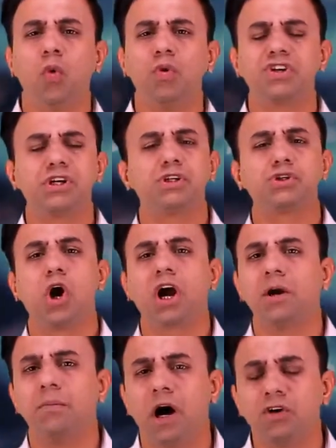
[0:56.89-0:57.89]
we shall
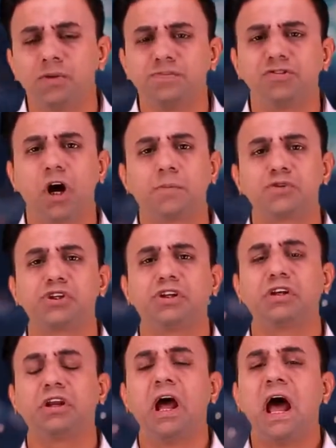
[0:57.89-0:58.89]
talk about
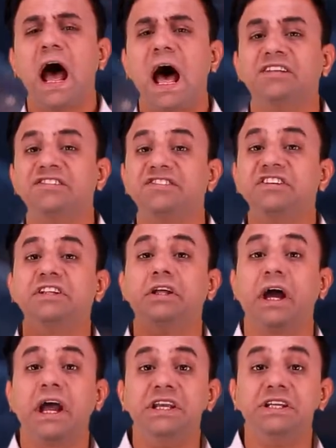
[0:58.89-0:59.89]
absorption and see
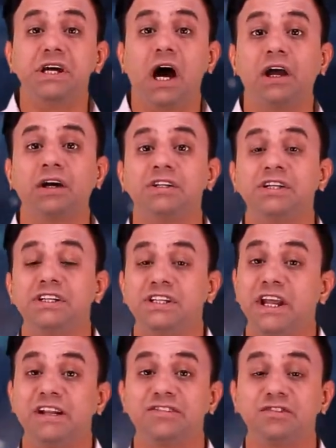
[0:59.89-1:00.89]
the entire
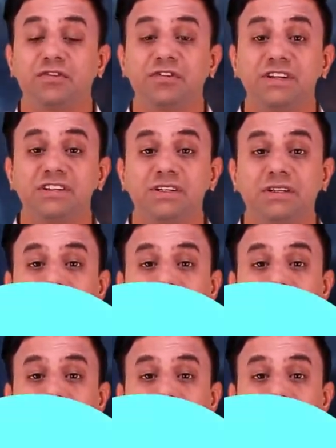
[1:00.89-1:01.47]
details of it.